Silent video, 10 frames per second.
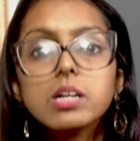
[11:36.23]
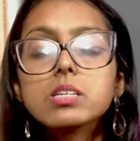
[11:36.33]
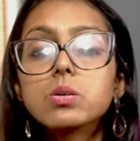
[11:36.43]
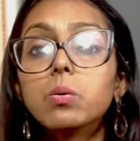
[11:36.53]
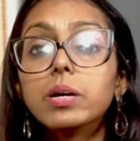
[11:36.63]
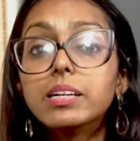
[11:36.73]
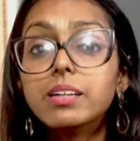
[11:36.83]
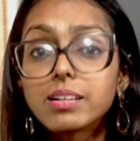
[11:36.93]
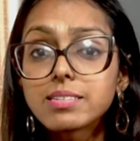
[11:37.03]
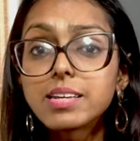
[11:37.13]
So it
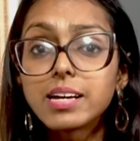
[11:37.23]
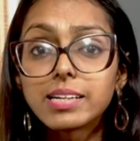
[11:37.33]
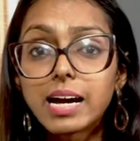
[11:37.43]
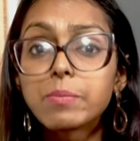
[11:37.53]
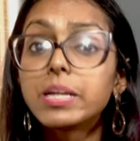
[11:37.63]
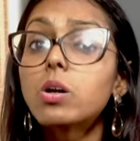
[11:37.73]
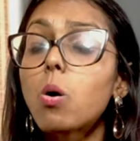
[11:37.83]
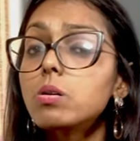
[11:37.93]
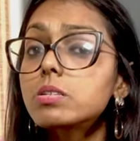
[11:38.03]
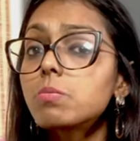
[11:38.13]
does take time and it
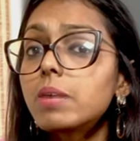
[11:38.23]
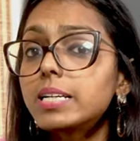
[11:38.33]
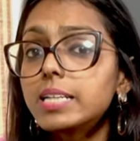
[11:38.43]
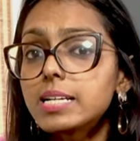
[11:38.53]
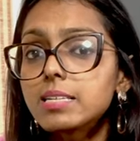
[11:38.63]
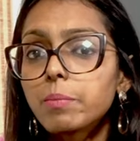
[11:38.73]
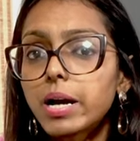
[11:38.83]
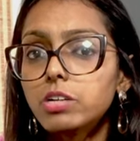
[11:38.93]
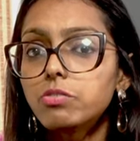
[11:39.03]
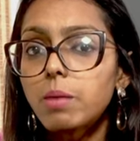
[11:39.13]
also might take some
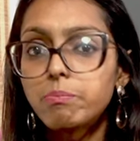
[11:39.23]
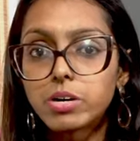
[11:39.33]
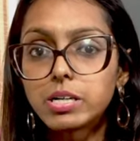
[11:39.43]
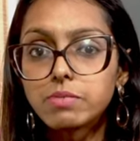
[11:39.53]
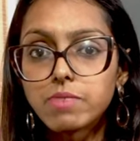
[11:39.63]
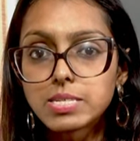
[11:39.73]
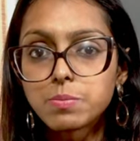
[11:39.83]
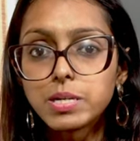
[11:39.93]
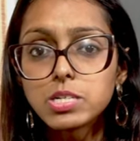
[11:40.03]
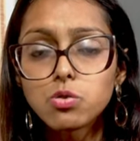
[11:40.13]
kind of upfront
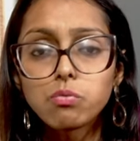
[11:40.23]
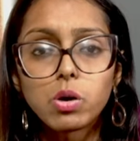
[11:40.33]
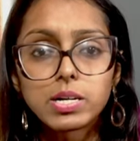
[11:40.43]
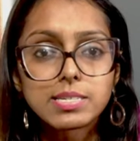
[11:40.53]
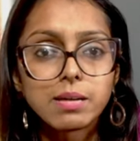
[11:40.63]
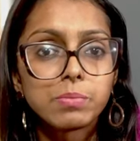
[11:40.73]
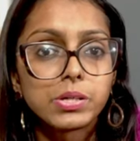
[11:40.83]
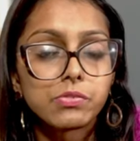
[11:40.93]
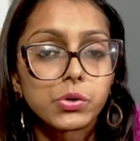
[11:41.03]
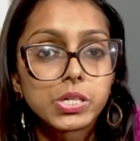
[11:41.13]
investment. So for example,
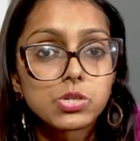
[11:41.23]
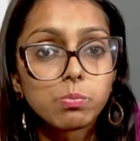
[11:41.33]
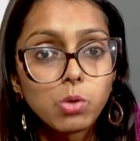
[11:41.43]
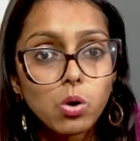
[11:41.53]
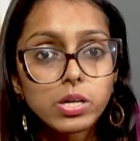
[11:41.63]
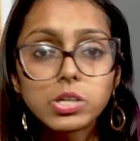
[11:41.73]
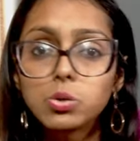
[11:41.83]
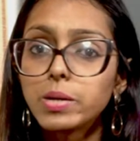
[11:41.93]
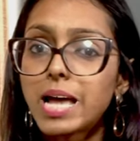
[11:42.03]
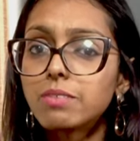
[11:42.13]
if you're into blogging,
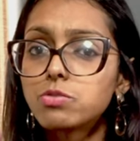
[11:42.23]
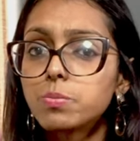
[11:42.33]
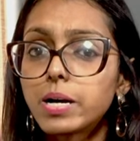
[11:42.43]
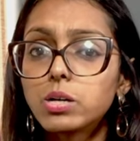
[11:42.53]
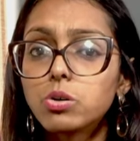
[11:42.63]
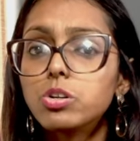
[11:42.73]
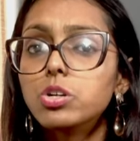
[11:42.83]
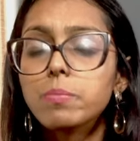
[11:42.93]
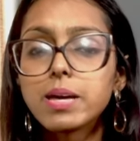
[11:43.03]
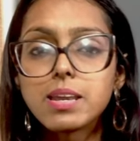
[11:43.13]
you will have to buy a good
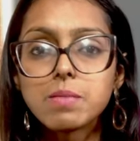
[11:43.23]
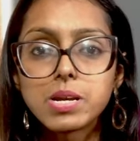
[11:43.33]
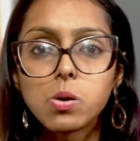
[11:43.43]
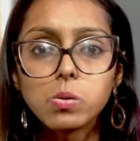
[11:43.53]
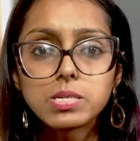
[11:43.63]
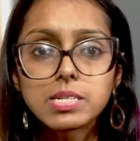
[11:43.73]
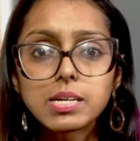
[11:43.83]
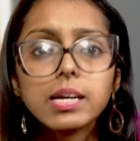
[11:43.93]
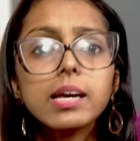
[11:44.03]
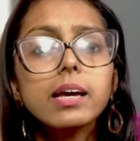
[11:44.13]
domain name and
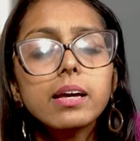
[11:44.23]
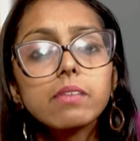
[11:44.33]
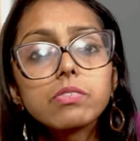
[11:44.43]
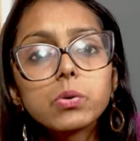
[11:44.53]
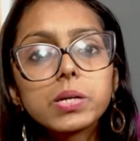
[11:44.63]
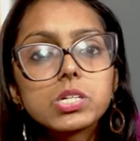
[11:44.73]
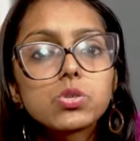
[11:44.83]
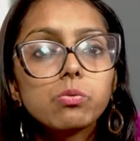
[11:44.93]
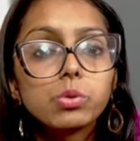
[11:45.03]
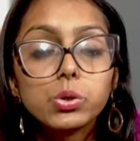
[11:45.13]
hosting. If you are
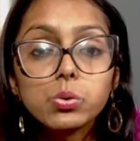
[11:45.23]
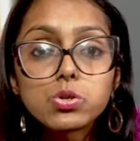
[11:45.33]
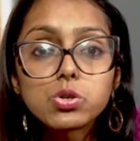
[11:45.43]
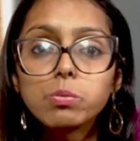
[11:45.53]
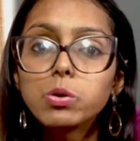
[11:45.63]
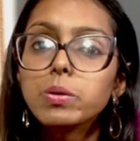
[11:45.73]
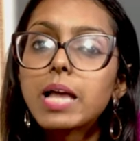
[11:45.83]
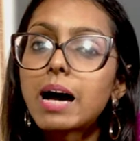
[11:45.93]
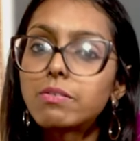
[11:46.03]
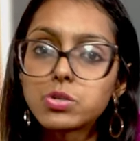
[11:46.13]
into YouTube, you will
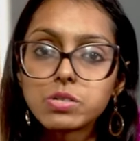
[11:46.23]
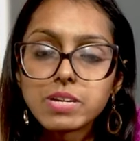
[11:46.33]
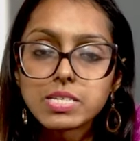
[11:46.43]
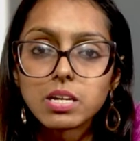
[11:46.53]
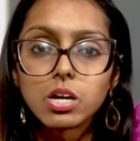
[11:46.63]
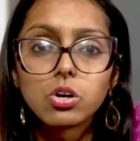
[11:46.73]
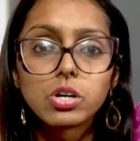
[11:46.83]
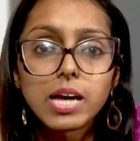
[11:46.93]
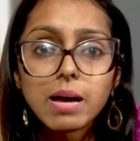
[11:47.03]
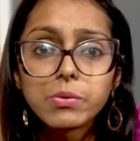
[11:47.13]
have to invest in a
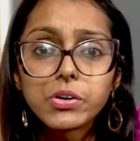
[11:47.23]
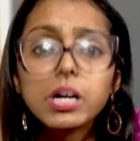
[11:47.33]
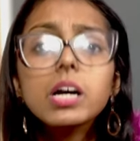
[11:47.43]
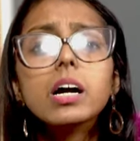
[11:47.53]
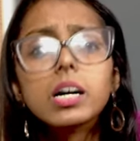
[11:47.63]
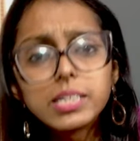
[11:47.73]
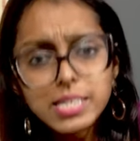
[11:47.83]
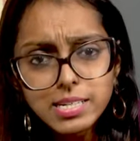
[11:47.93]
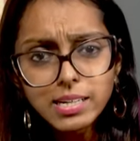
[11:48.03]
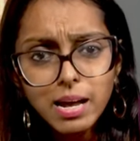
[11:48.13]
good camera, a
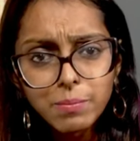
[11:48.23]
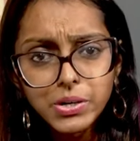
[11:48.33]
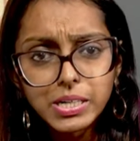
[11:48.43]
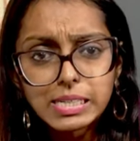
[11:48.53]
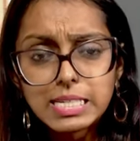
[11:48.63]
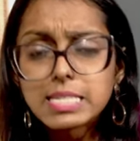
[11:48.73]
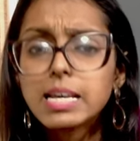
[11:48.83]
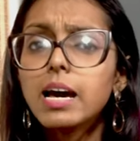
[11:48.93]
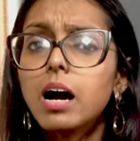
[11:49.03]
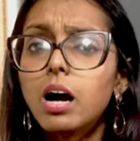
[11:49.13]
decent camera at least,
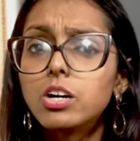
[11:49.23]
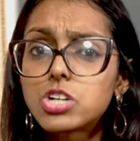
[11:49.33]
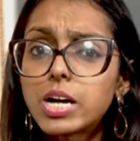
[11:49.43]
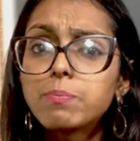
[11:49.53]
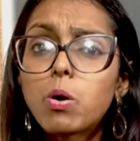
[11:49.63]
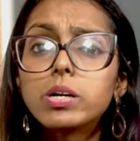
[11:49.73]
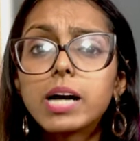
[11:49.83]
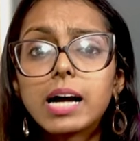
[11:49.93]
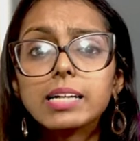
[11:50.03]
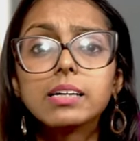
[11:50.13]
a tripod
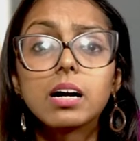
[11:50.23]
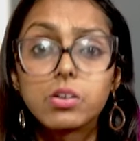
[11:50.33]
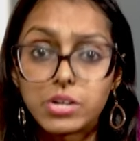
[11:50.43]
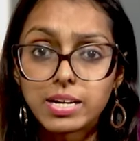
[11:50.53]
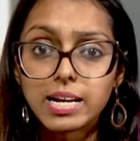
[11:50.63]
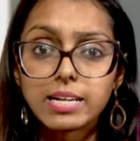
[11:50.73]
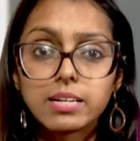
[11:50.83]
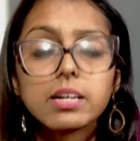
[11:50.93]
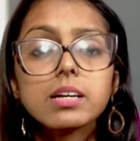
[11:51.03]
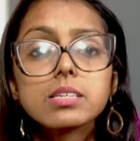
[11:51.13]
and a ring light.
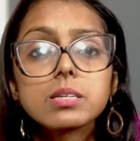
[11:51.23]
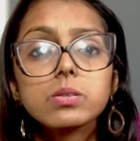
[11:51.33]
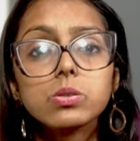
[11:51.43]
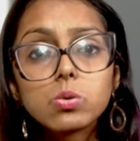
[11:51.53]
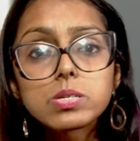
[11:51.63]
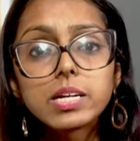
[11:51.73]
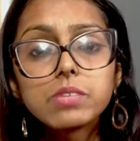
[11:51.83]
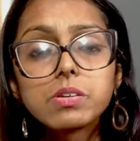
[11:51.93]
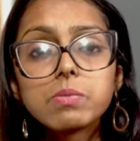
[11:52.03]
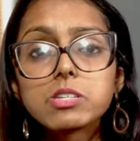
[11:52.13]
So those kind
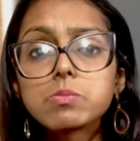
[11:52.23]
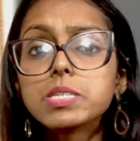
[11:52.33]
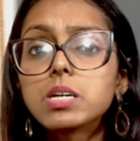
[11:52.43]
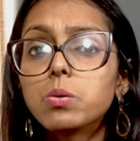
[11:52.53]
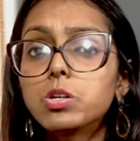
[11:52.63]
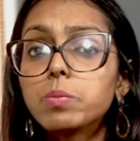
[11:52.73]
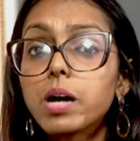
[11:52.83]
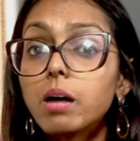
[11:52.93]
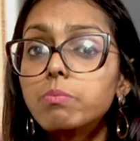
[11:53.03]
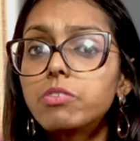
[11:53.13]
of investments are going to be
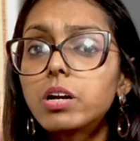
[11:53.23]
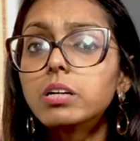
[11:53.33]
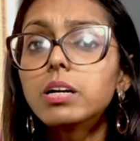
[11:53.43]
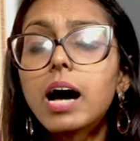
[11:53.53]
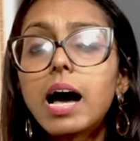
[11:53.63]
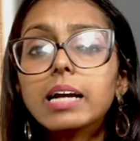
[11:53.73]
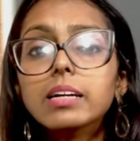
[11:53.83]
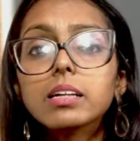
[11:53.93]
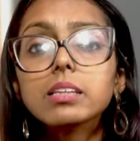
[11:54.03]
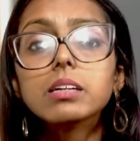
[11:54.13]
upfront,
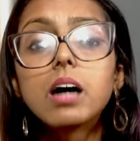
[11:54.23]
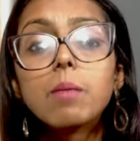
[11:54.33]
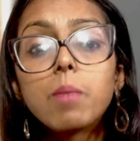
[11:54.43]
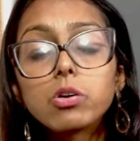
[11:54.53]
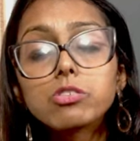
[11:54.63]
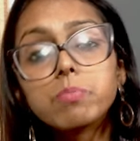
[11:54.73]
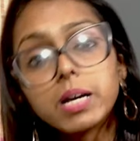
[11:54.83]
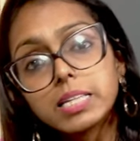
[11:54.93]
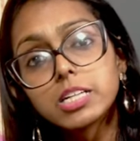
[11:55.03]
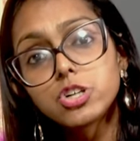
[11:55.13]
and the amount of
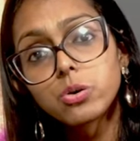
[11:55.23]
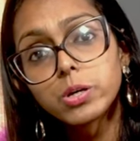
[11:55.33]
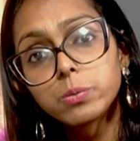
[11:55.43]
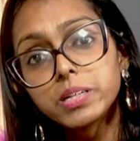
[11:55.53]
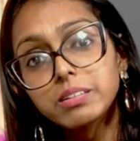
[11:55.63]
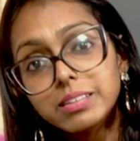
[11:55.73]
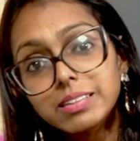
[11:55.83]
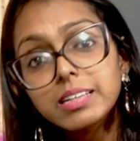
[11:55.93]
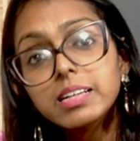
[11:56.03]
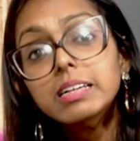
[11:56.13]
money that you're going to be
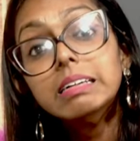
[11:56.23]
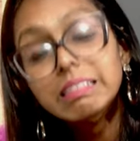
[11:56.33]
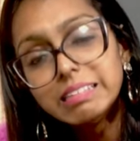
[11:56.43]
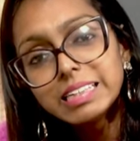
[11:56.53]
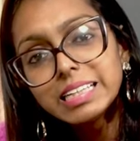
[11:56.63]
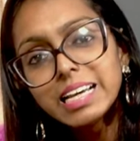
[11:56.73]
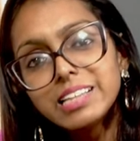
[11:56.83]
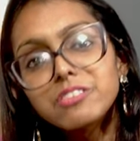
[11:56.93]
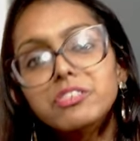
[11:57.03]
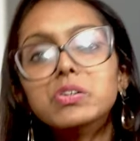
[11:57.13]
earning in
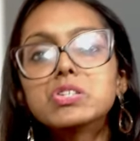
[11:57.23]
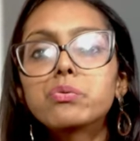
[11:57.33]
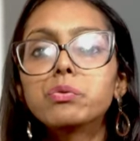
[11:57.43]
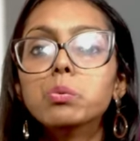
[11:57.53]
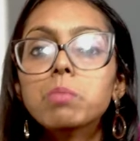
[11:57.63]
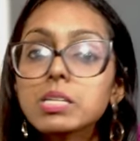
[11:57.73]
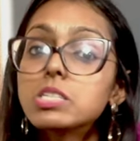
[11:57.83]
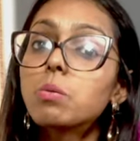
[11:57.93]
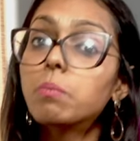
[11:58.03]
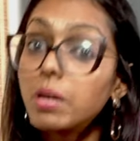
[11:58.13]
the first few
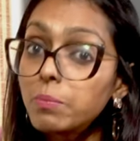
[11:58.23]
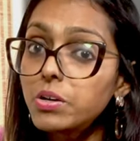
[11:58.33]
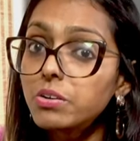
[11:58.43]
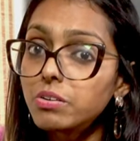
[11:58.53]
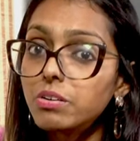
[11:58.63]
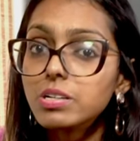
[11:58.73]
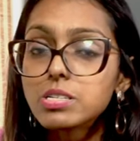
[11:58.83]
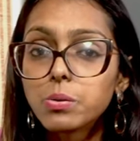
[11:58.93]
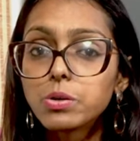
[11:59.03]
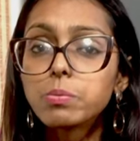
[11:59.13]
months or maybe a year is
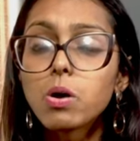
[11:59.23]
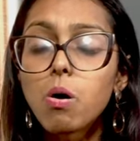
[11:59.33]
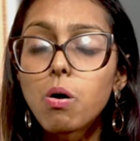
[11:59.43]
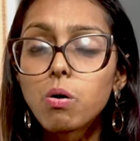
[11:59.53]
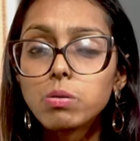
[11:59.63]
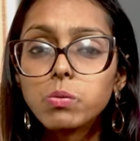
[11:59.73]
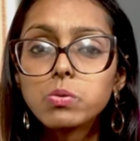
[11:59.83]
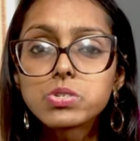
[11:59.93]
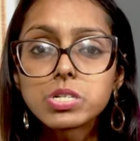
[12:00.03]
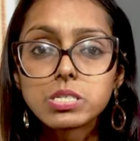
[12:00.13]
going to be
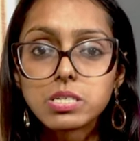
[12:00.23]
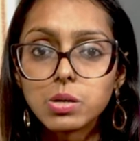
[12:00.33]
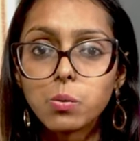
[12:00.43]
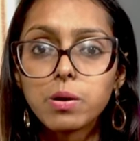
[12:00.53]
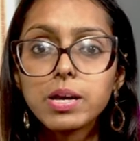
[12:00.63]
almost zero.